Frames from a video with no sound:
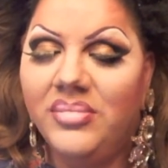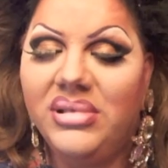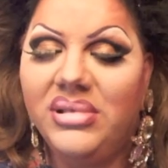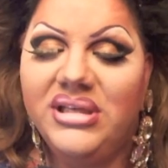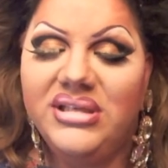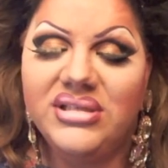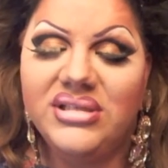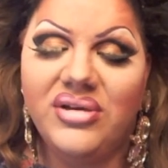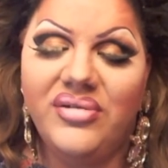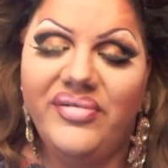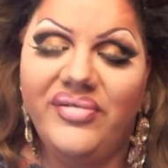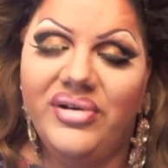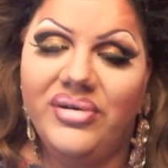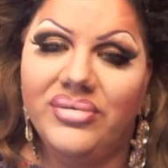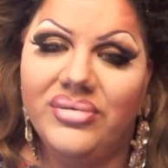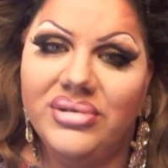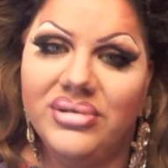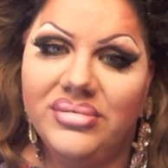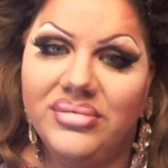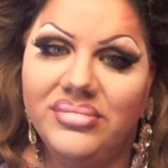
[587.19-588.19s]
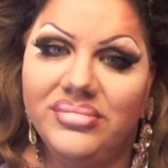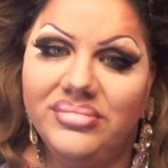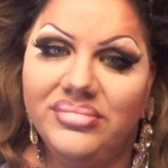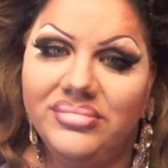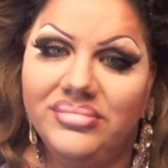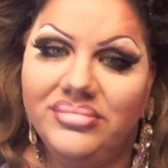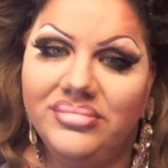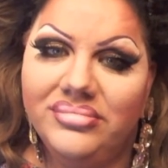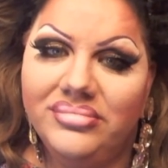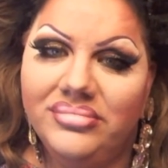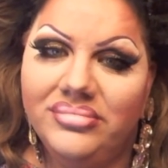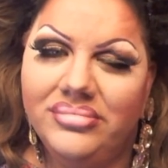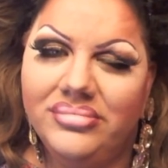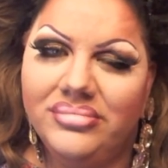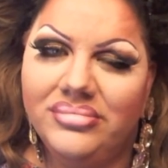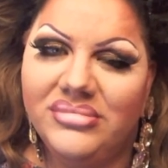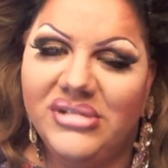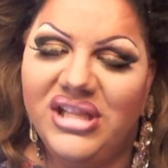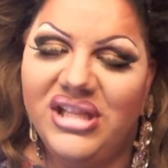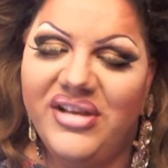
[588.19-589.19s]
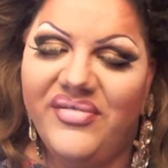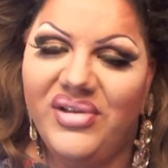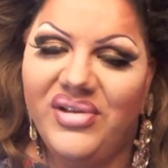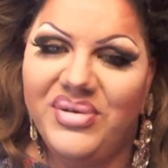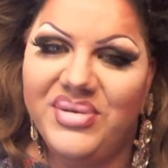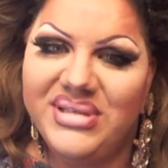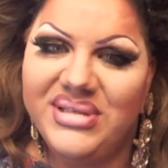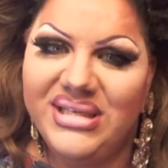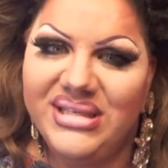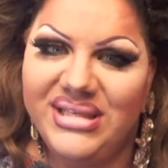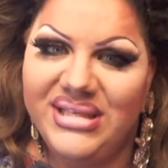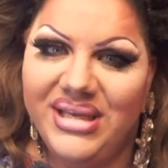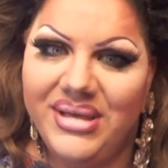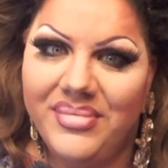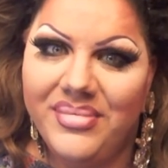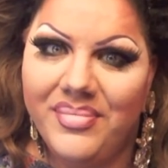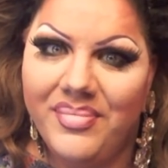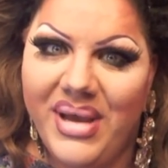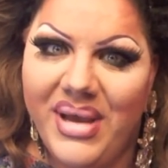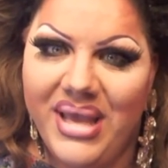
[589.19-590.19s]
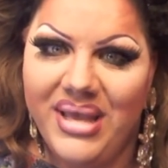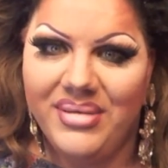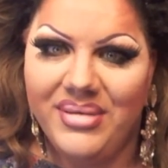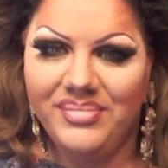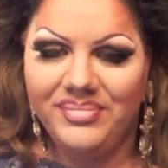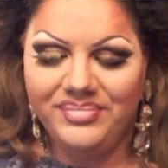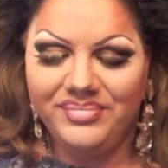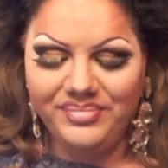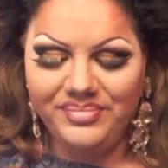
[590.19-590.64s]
Please go vote. Loving you is easy. Bye.